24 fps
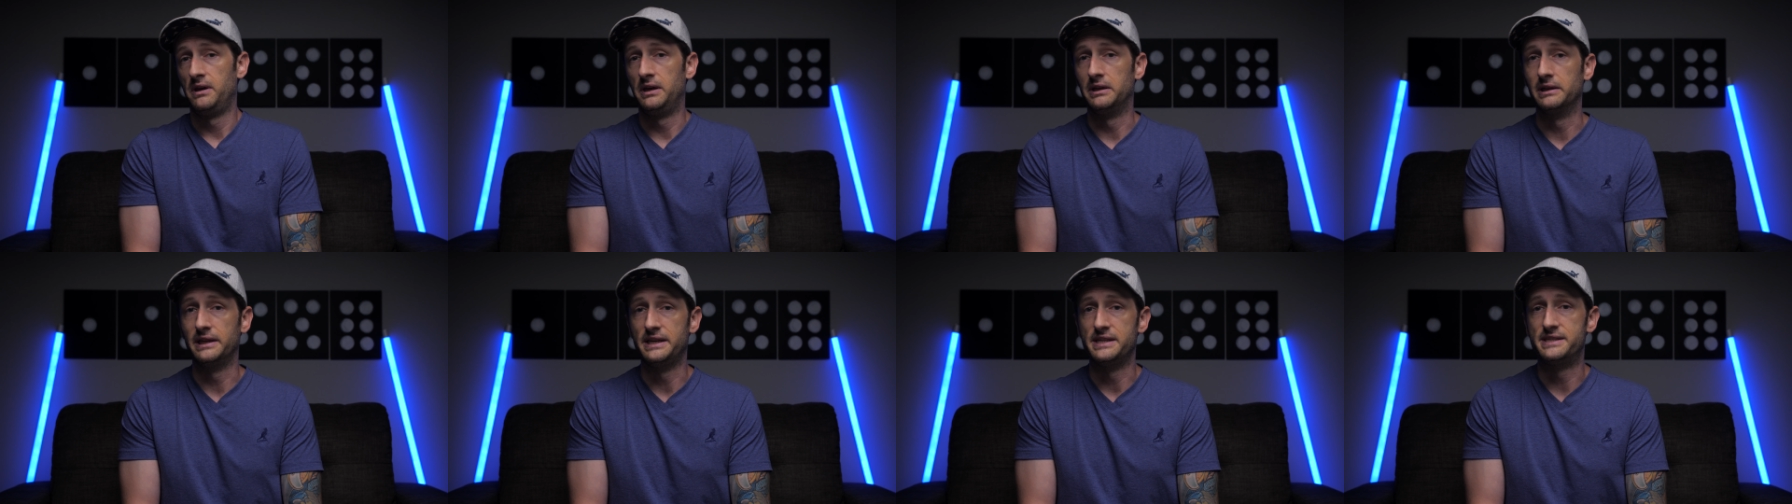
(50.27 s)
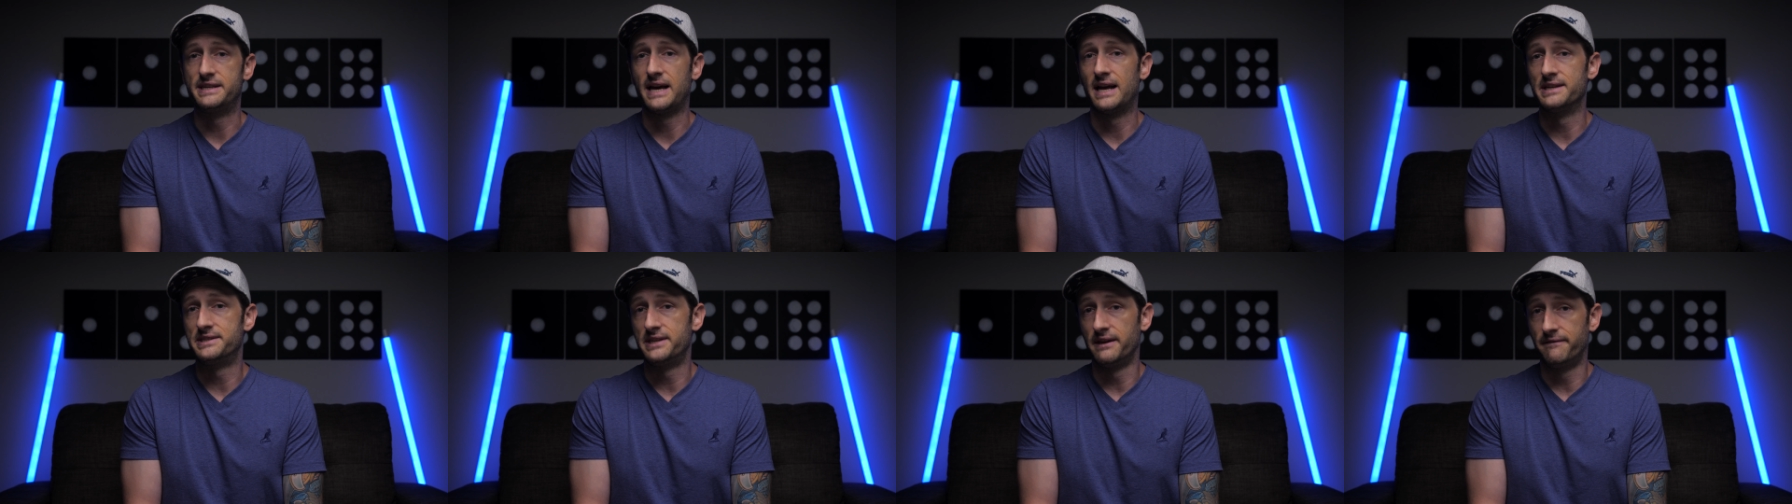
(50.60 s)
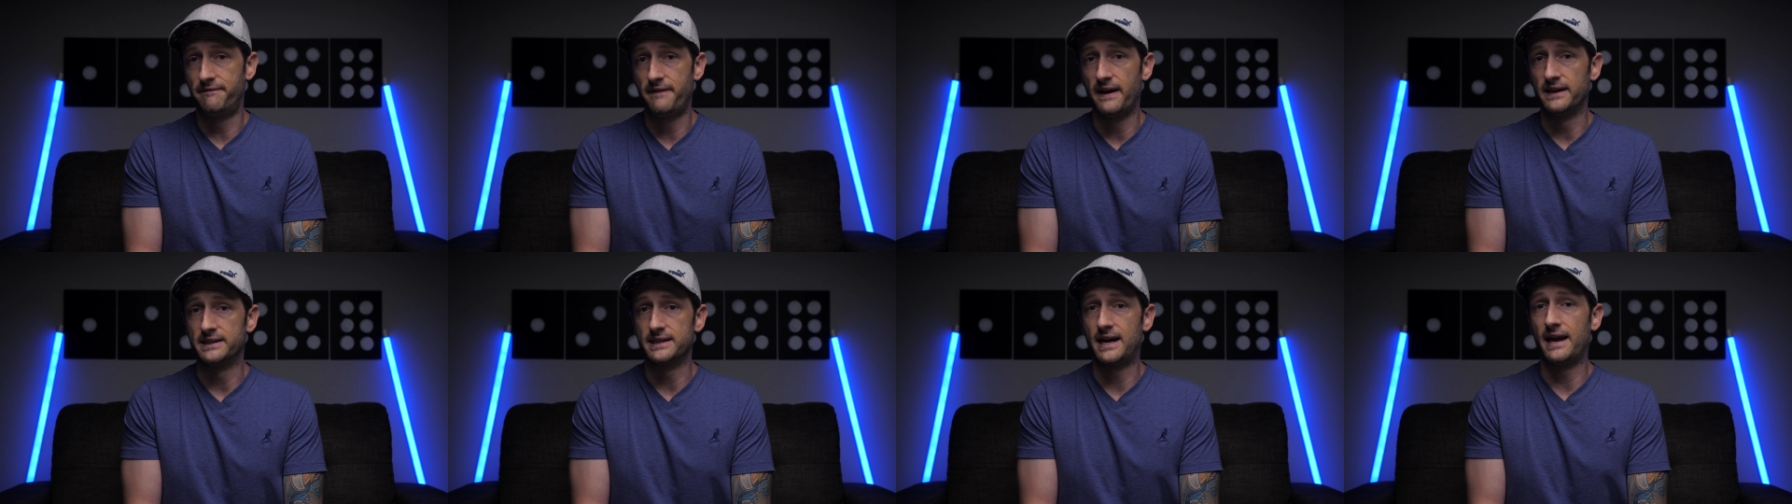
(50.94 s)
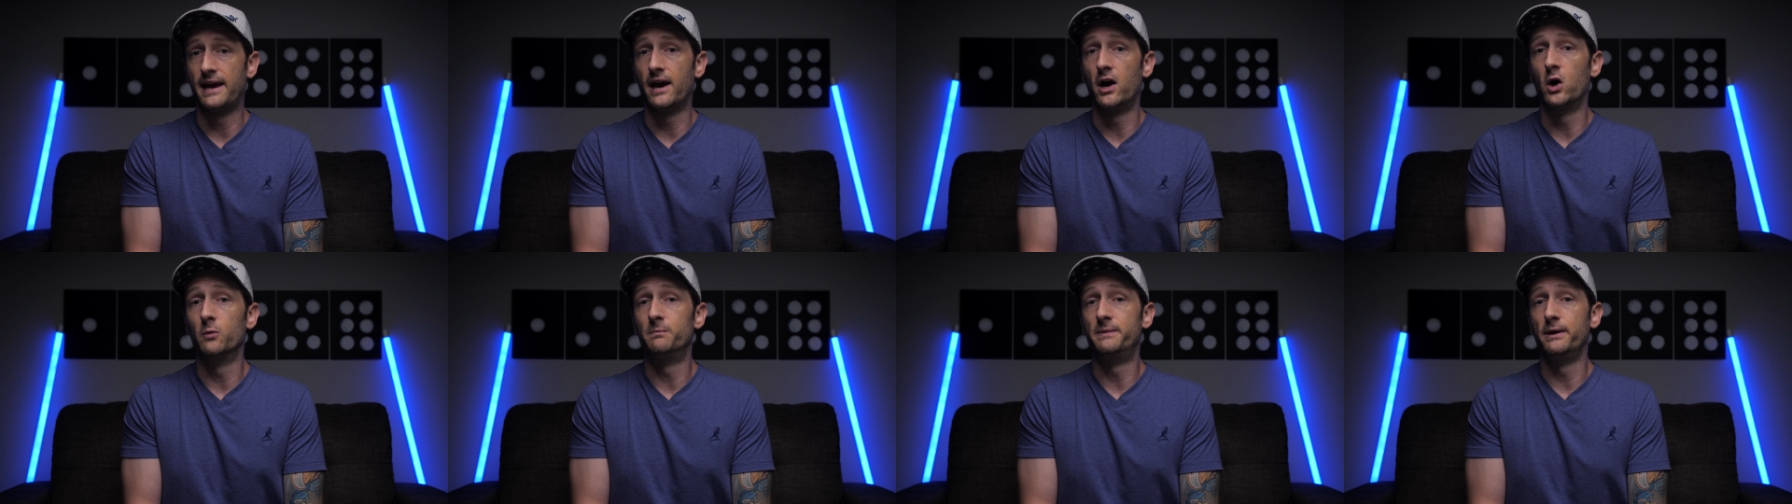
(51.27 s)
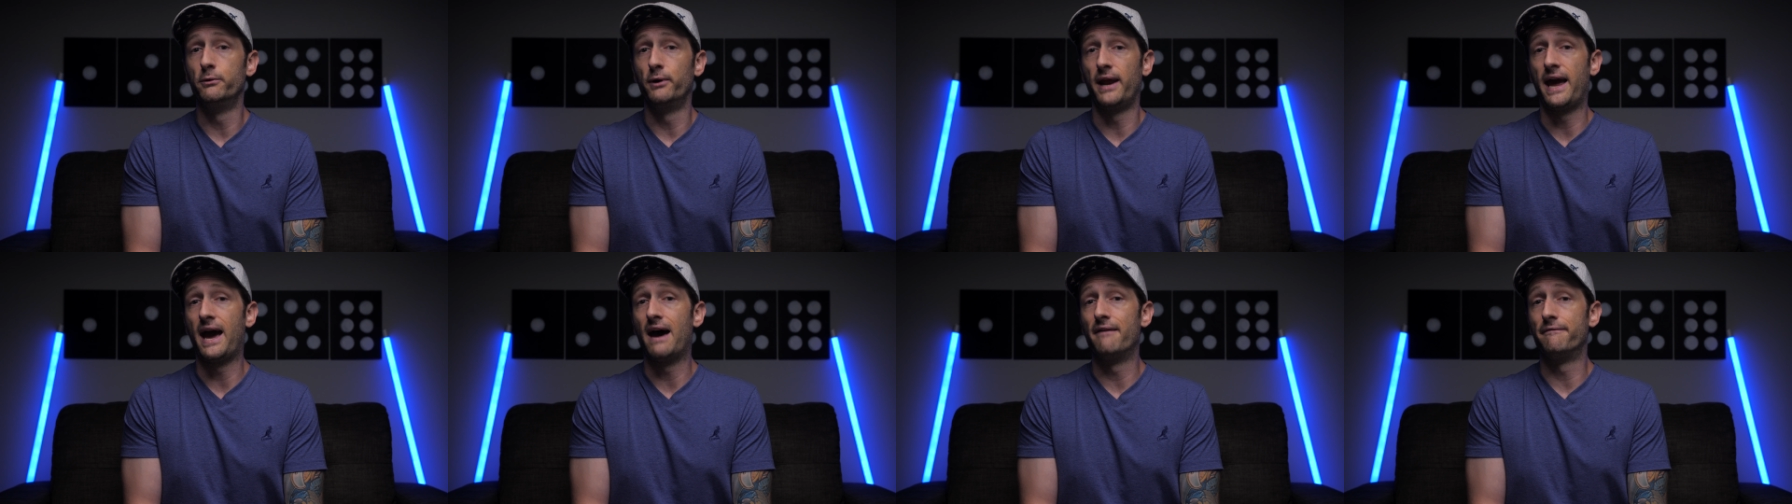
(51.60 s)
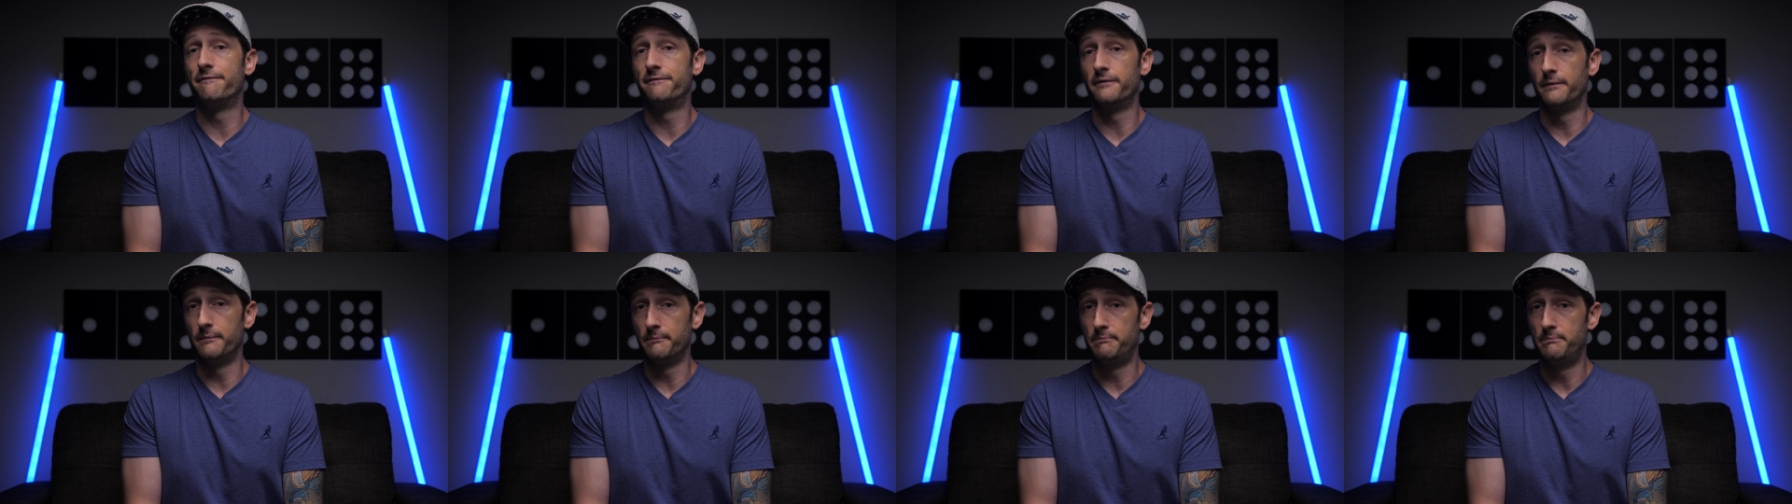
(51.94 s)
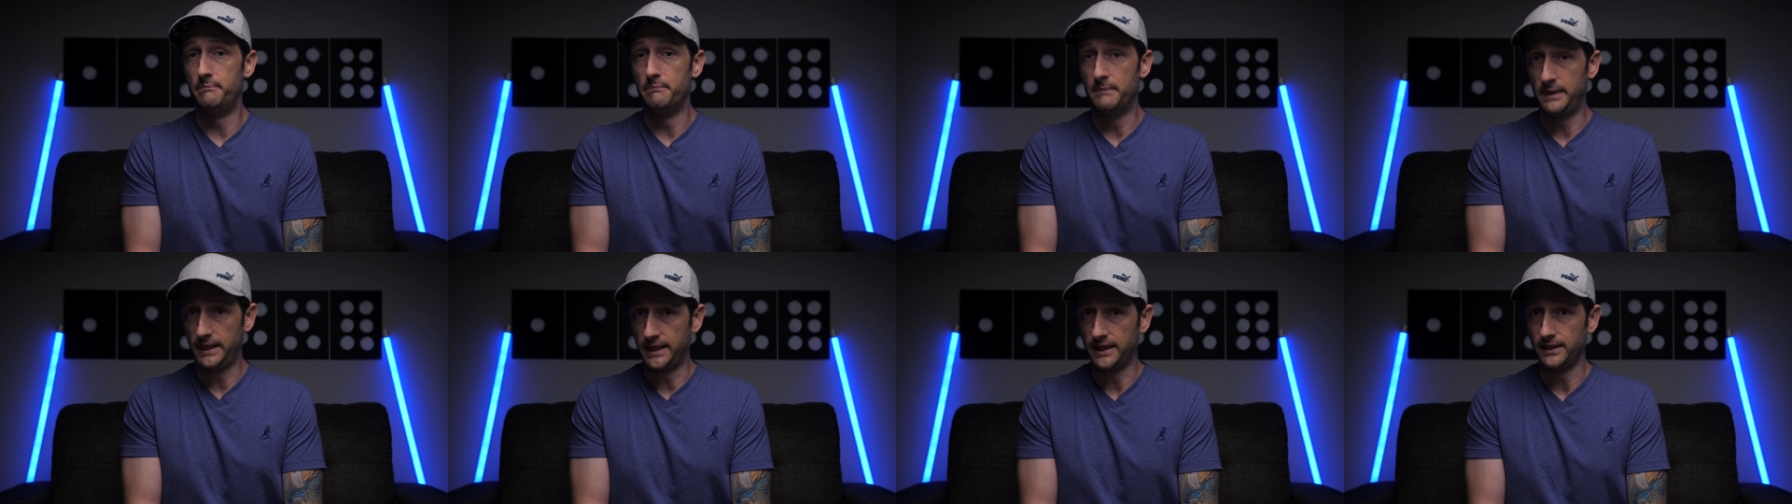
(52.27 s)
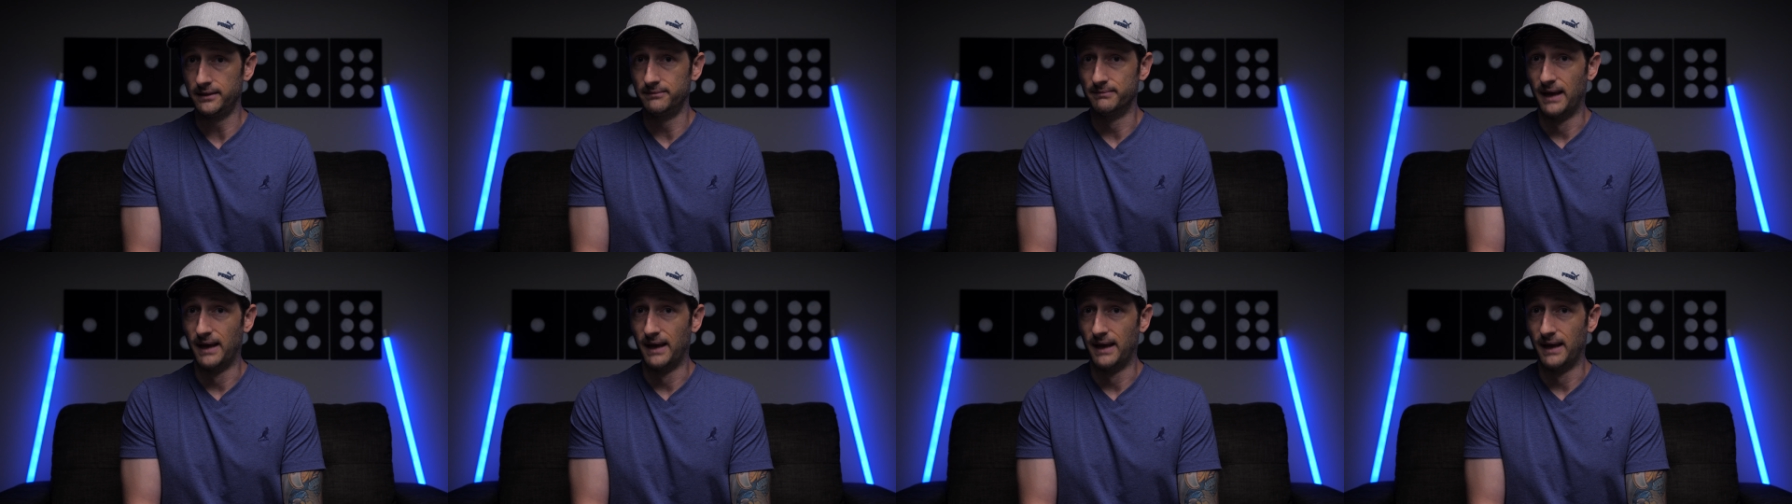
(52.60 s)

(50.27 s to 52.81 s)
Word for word: At least that's the effect I hoped it would have for me.